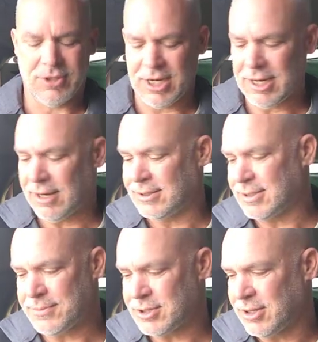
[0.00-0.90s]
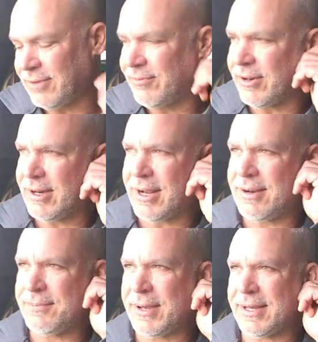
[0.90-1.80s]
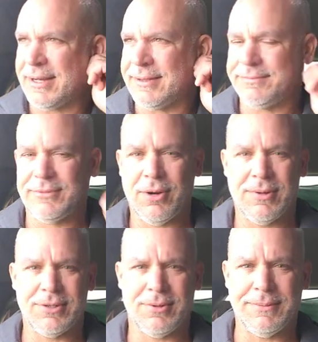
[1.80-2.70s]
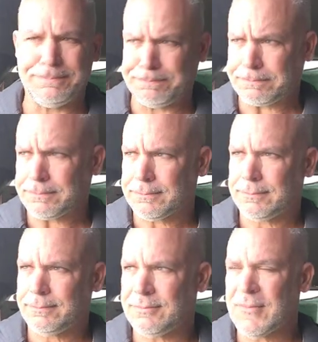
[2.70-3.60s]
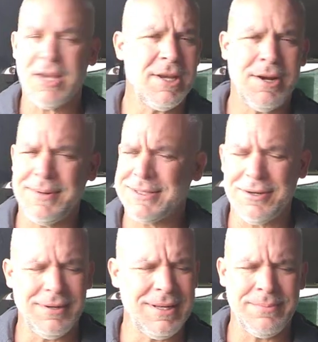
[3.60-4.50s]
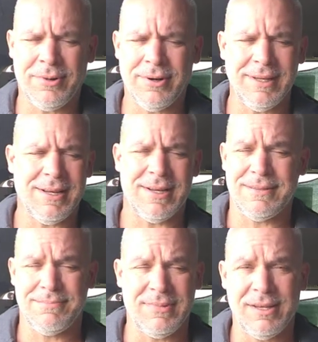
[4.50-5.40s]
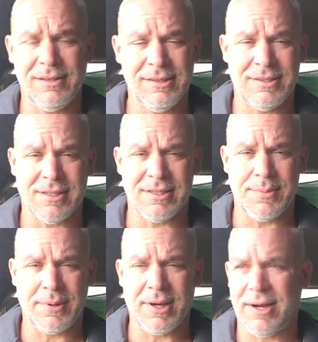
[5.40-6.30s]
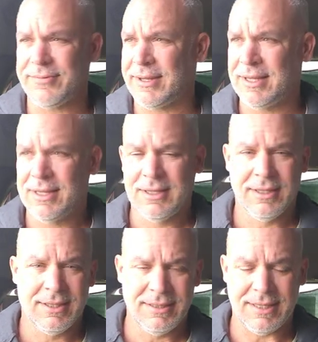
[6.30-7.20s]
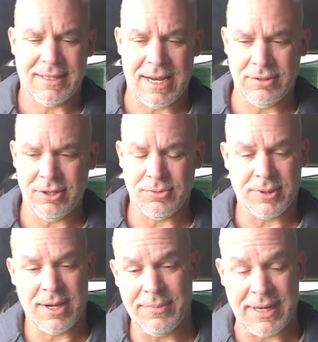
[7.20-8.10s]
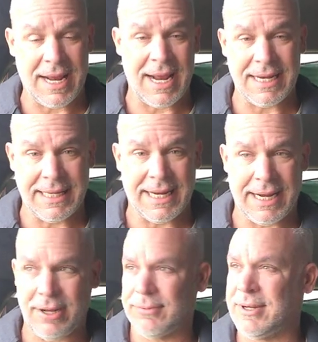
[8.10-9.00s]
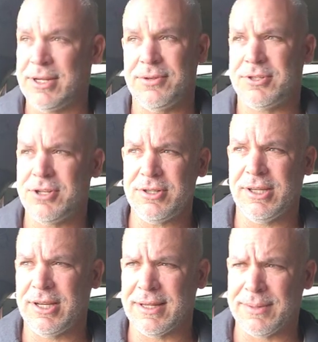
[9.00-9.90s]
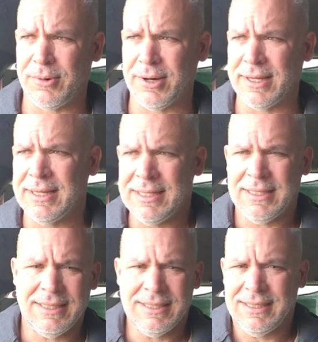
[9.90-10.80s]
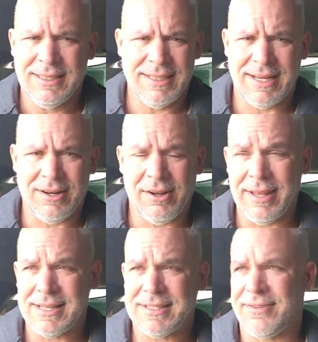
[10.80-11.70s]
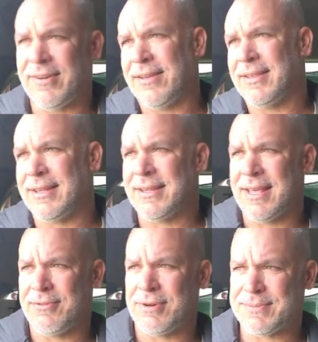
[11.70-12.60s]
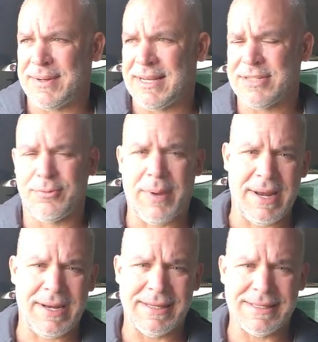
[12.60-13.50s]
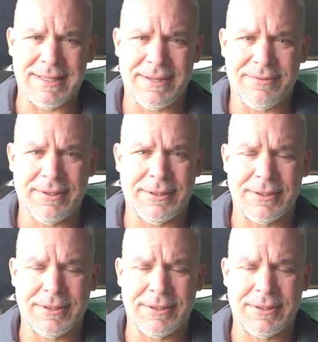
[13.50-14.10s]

Check it out. I'm sure you can figure it out. I'm not going to go into it. You know, it's early in the morning. I literally took a sip of coffee. The downloads were coming and I had to get it out. And it's usually good at the morning, getting all that stuff out. And then the rest of my days for painting and stuff.